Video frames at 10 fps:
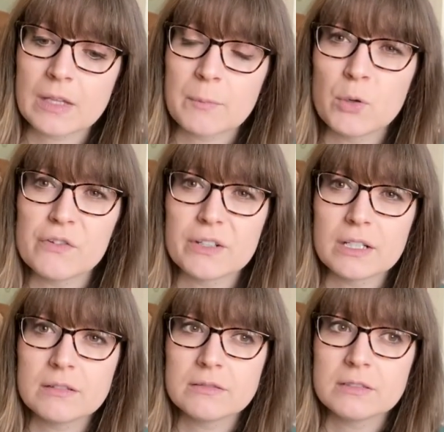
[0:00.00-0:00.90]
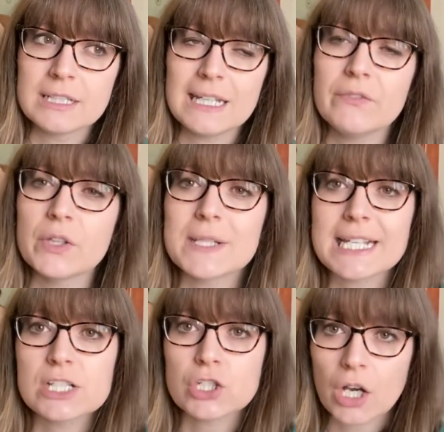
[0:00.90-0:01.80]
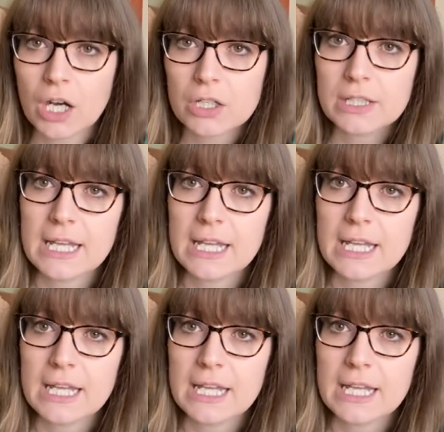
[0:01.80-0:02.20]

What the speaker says: more of a, even though it's like a dark colour,